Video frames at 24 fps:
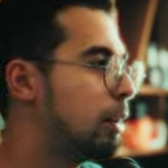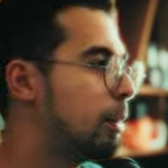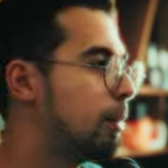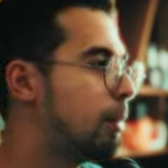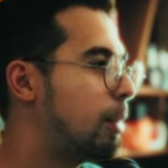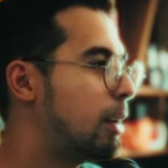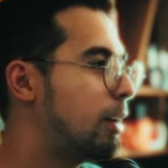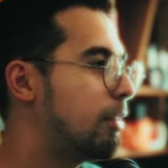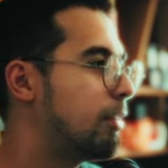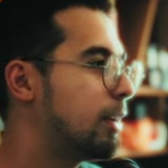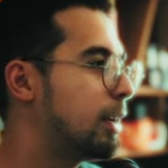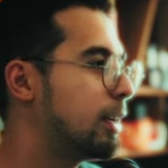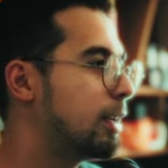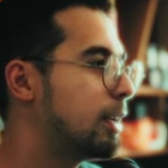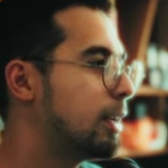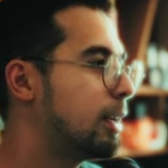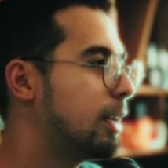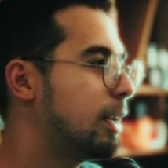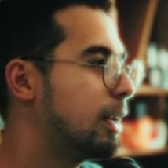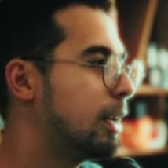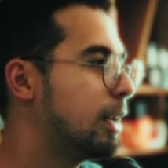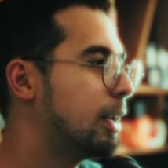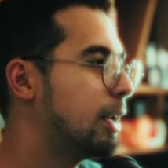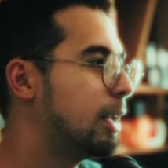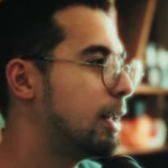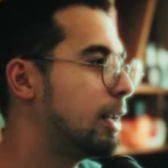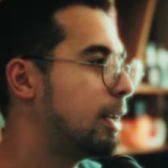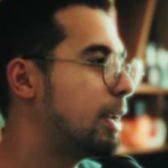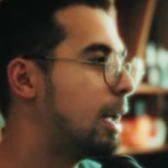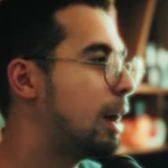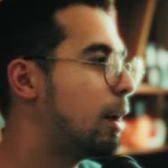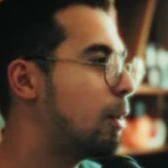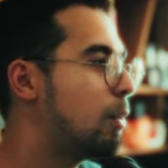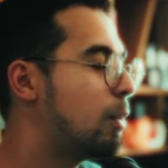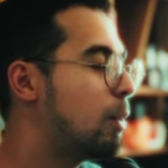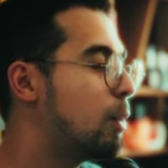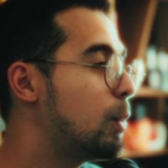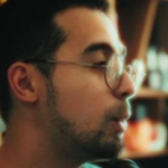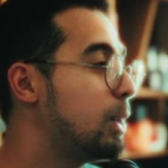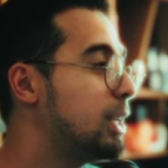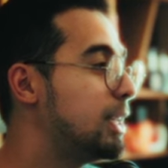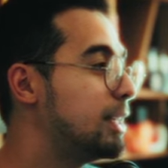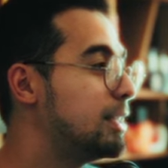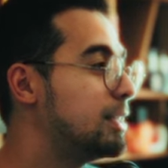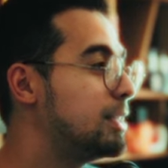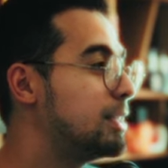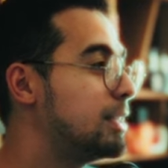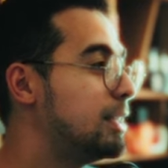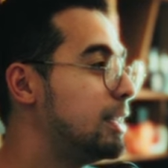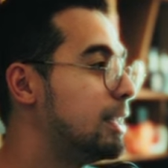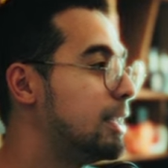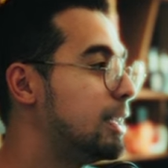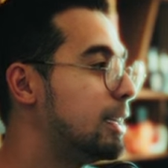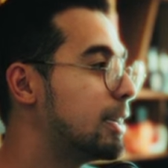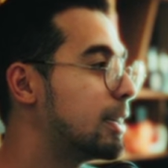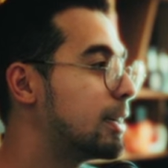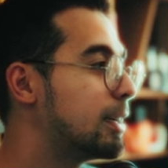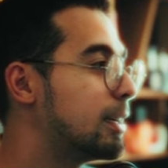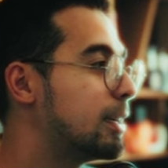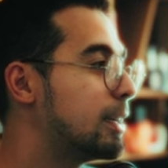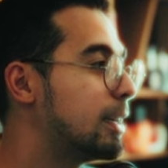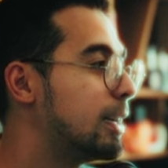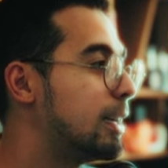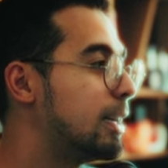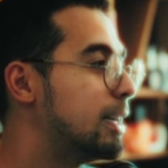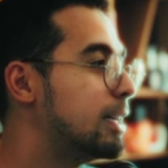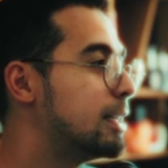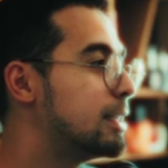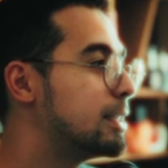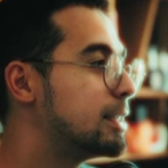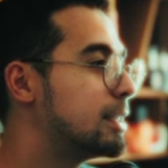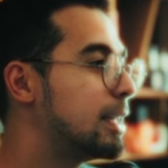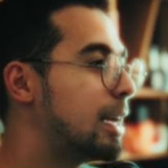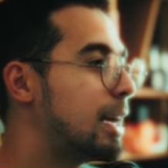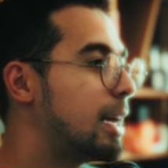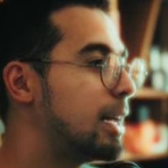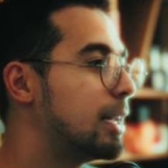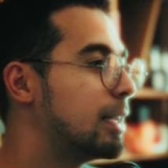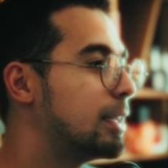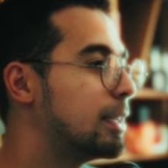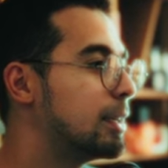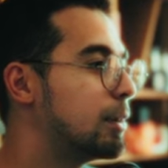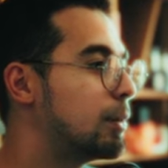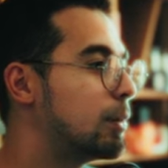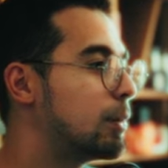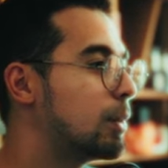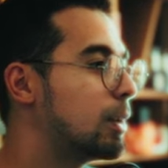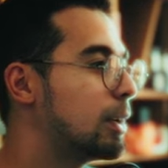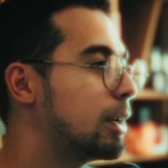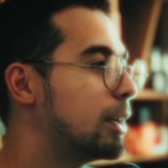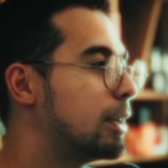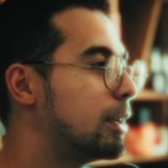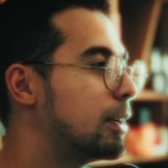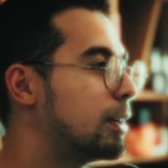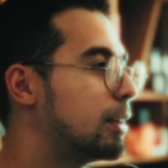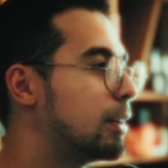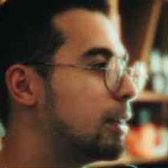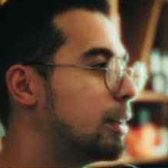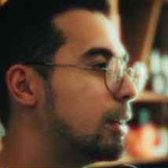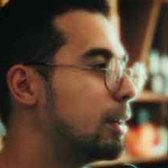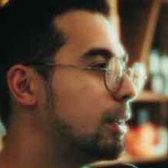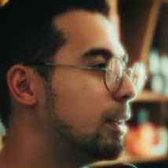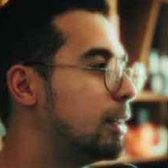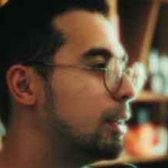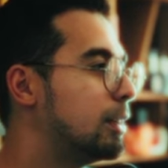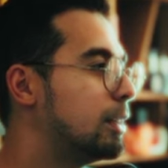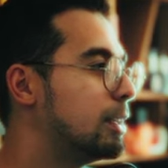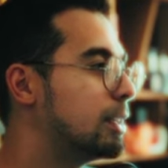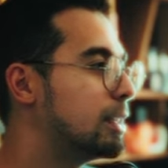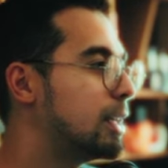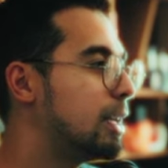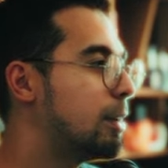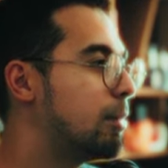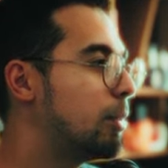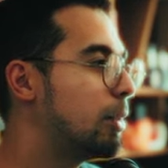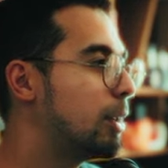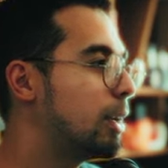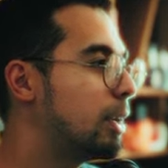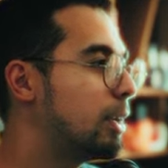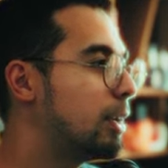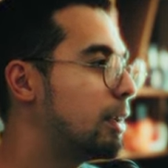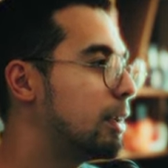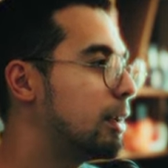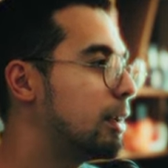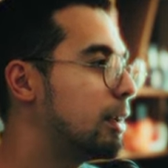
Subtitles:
Perfect. Now what we can see here is that we're gonna disable it.